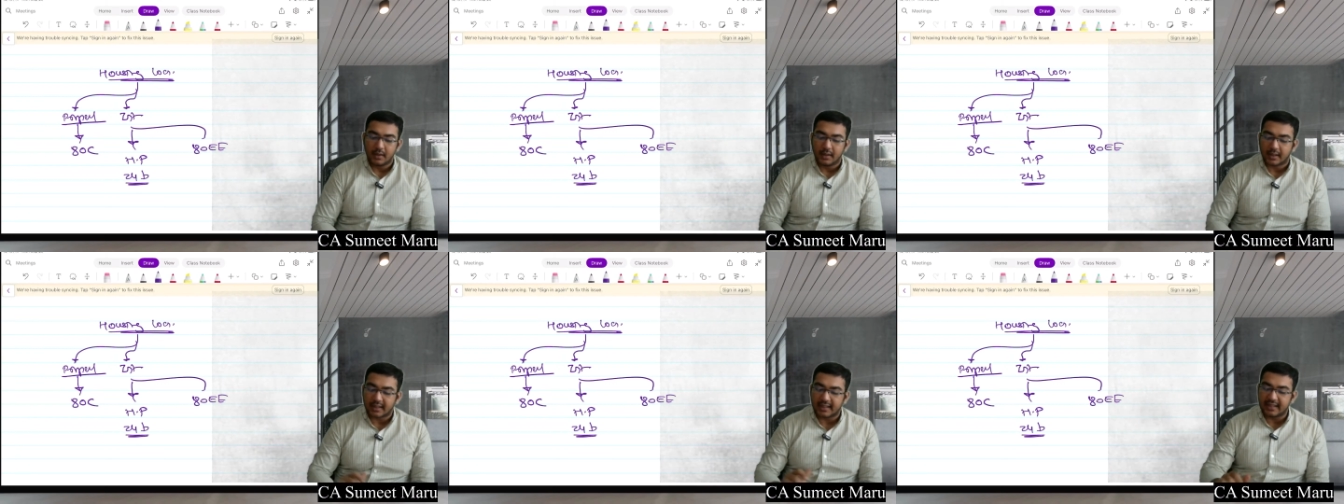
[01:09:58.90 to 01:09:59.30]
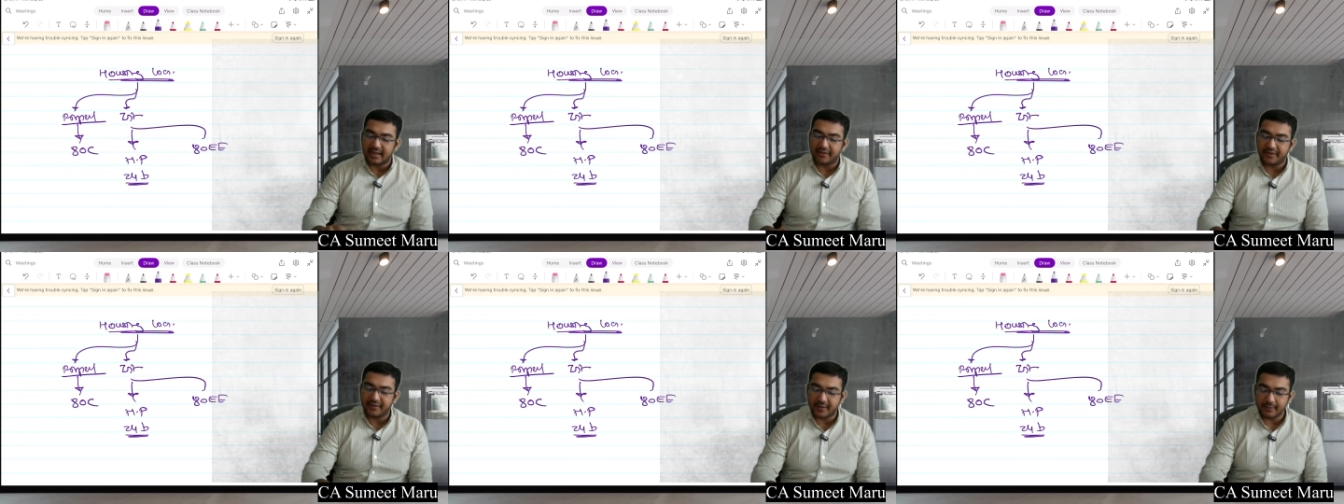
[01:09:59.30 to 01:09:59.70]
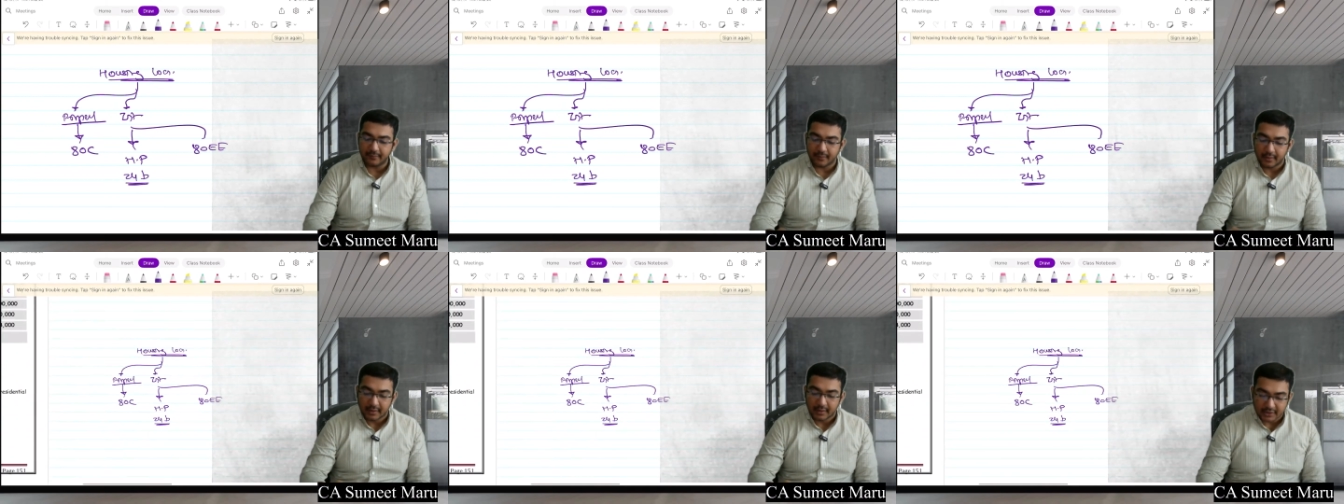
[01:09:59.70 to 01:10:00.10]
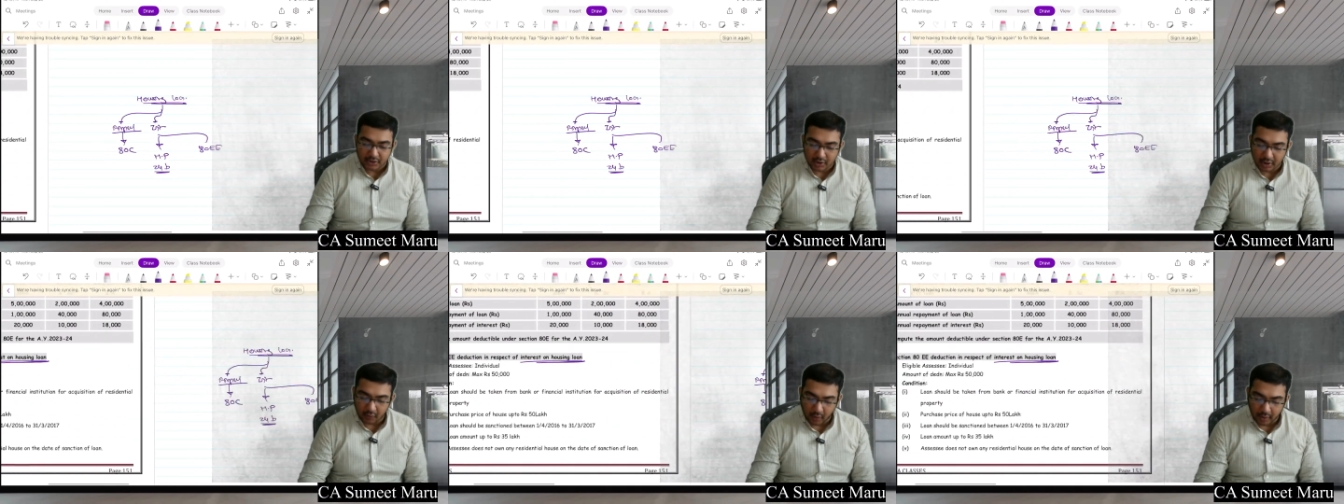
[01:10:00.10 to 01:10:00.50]
Clear everyone?
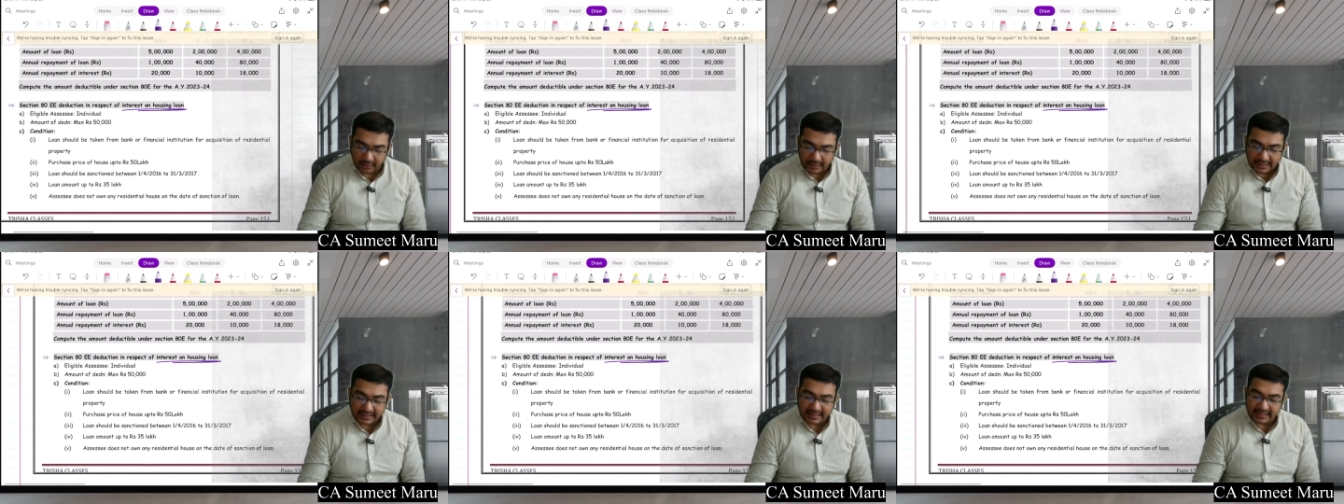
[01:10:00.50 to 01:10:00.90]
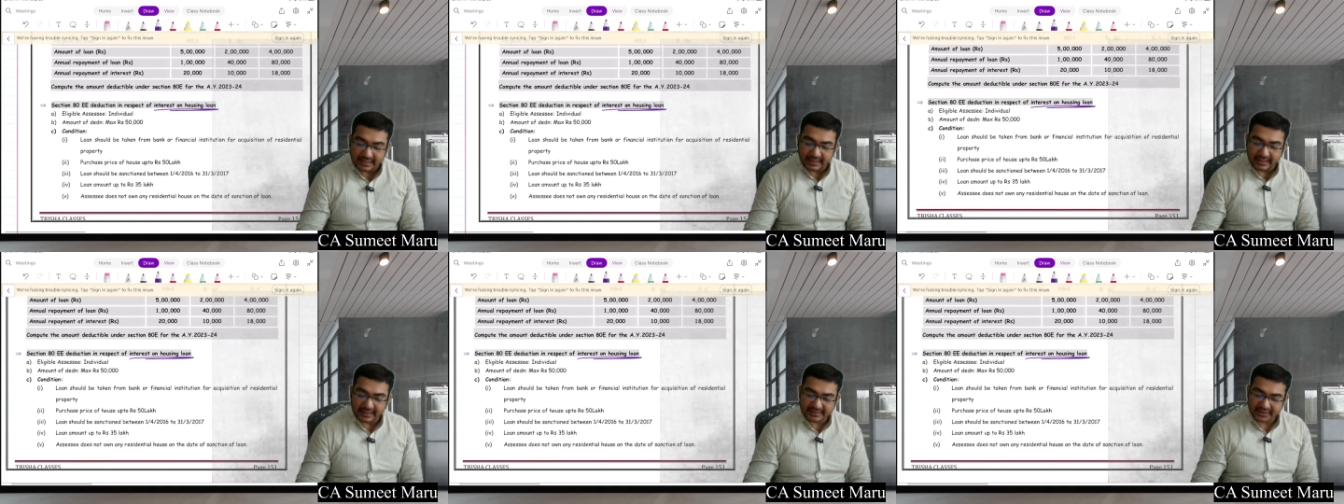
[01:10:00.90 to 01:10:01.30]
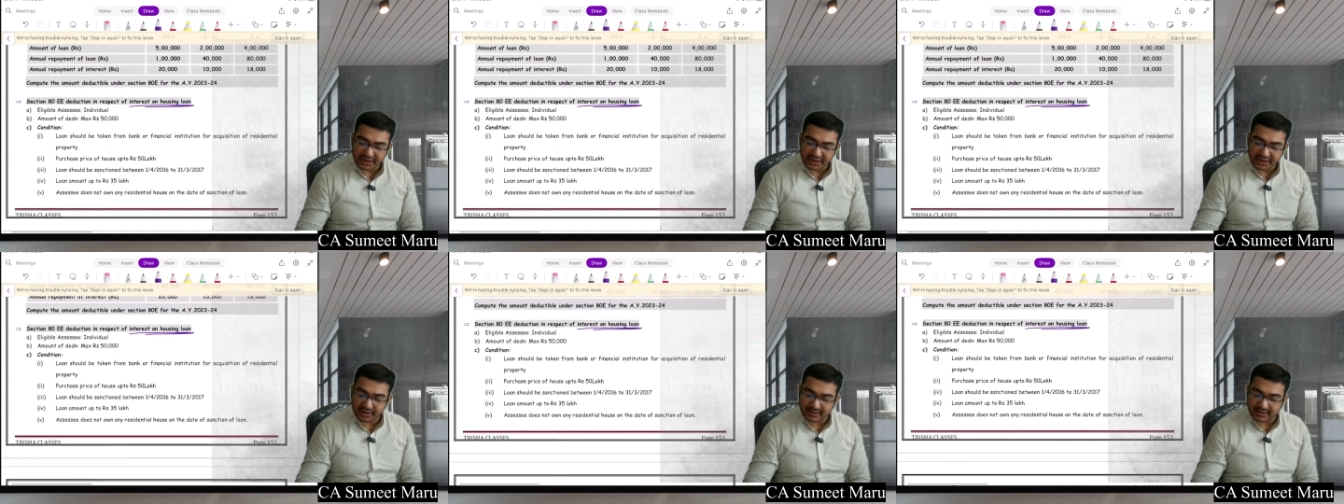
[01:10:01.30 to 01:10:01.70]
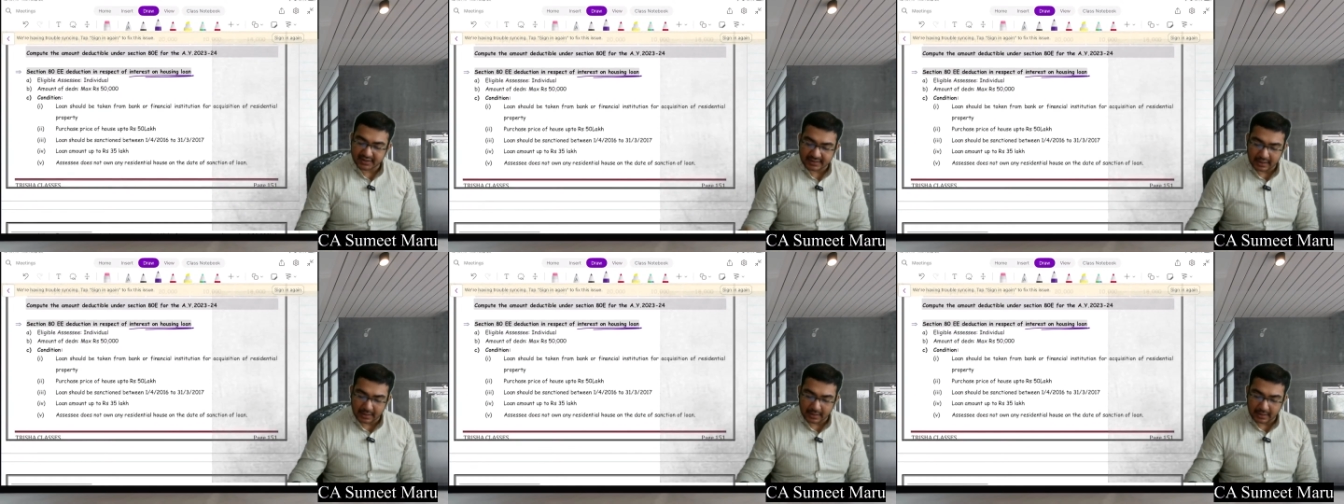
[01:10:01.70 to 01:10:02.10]
So now what 80E restrictions are
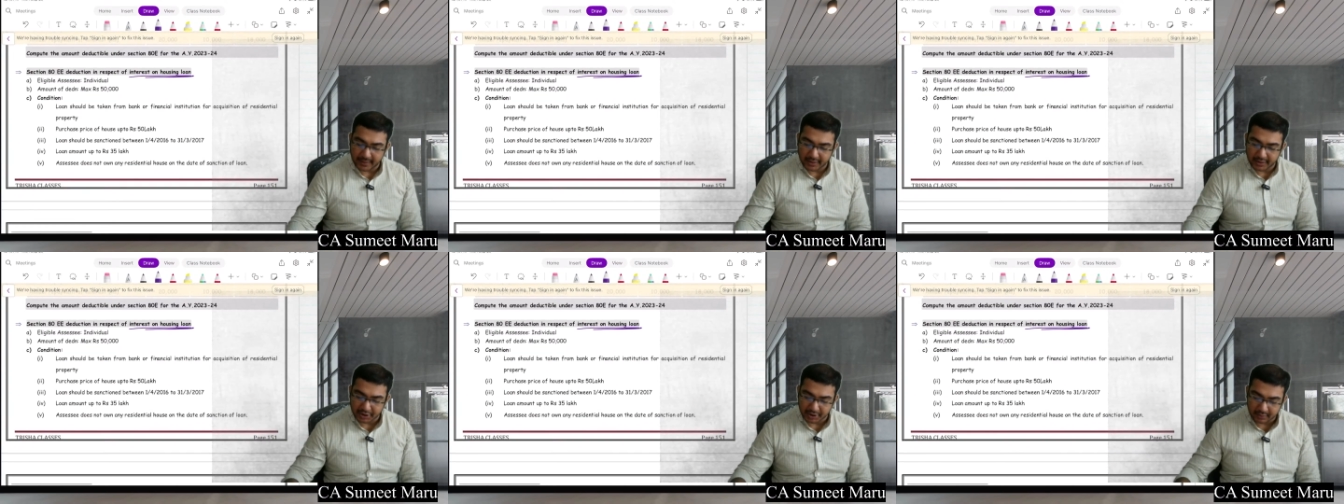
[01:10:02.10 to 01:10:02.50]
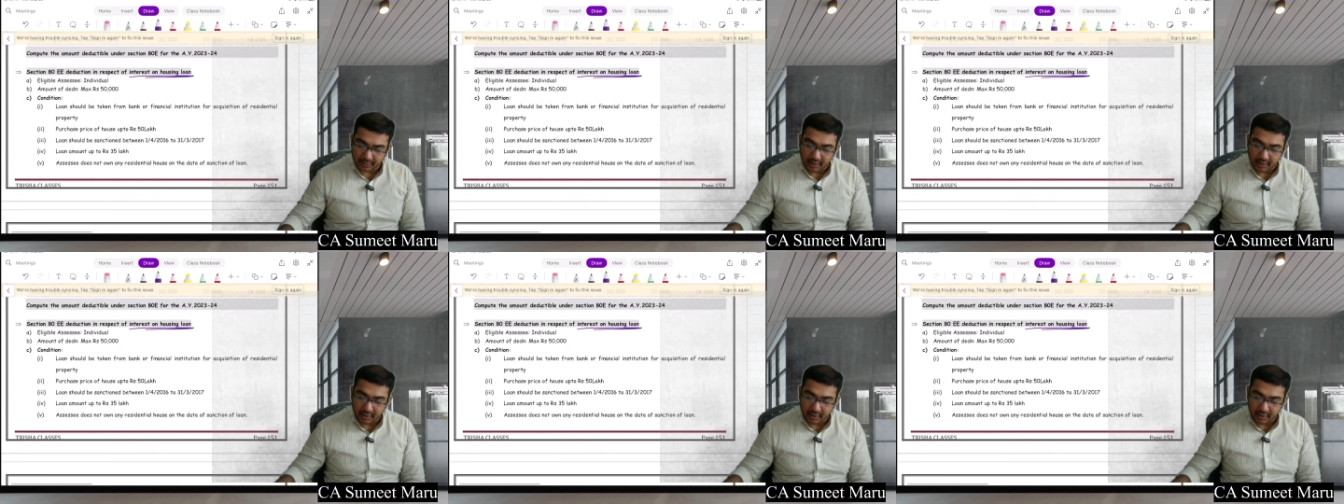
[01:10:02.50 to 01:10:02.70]
there? Pay attention.